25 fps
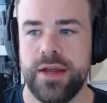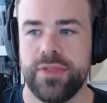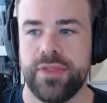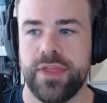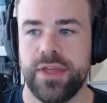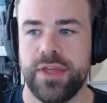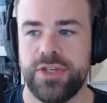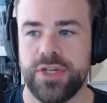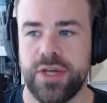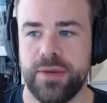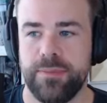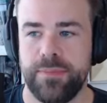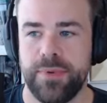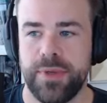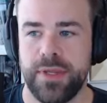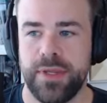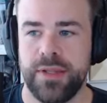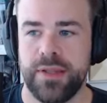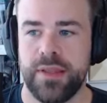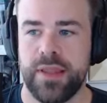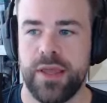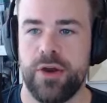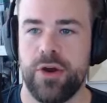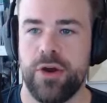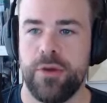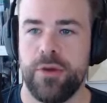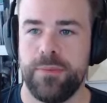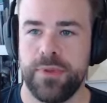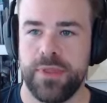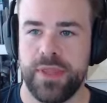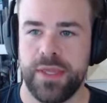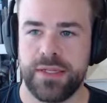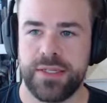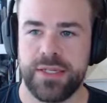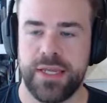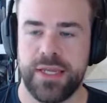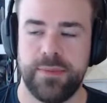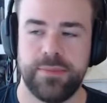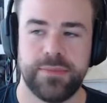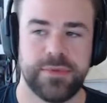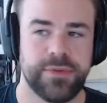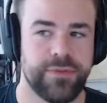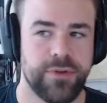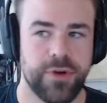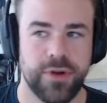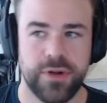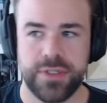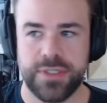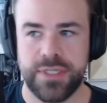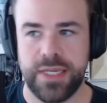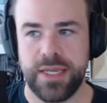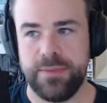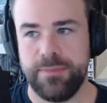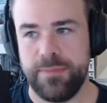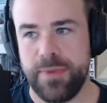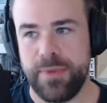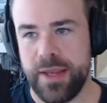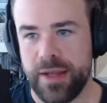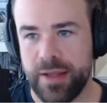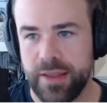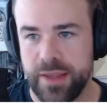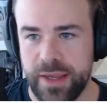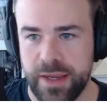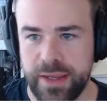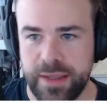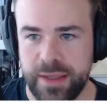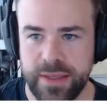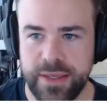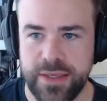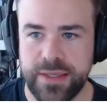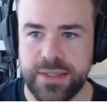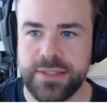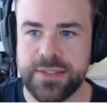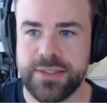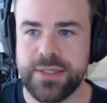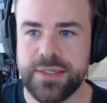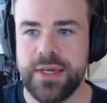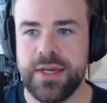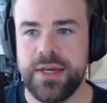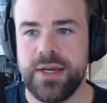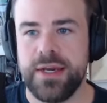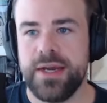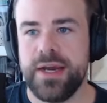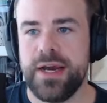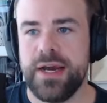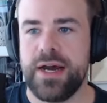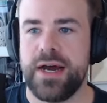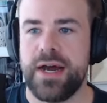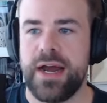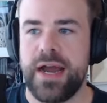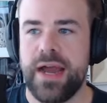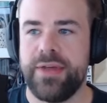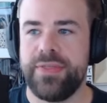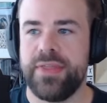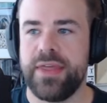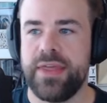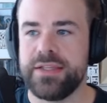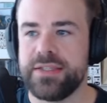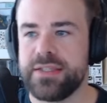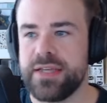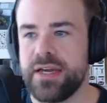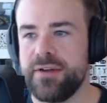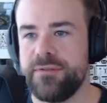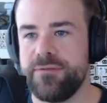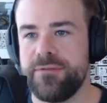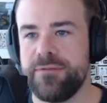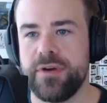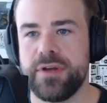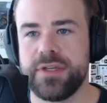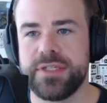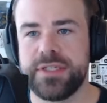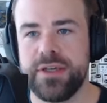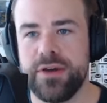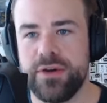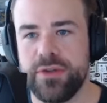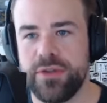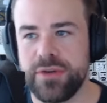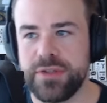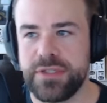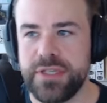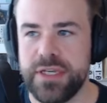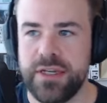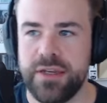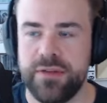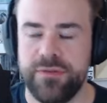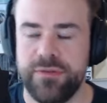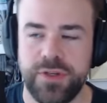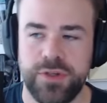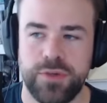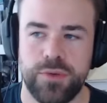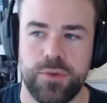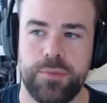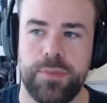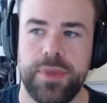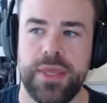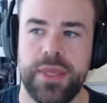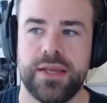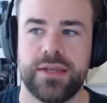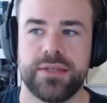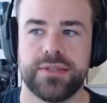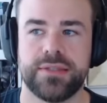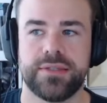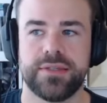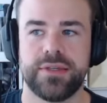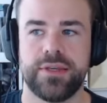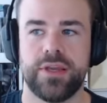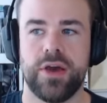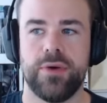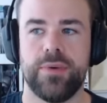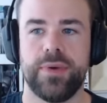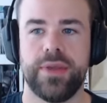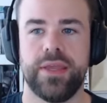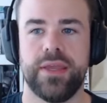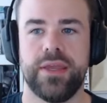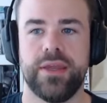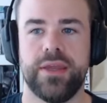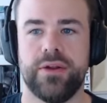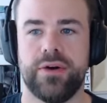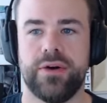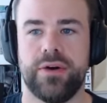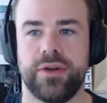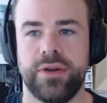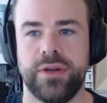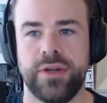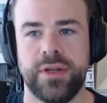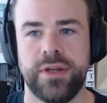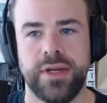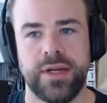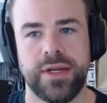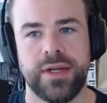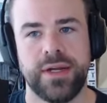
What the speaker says: They jump in, they open their teams, they've got a team picker like this, and they start focusing on those individual picks, going in on,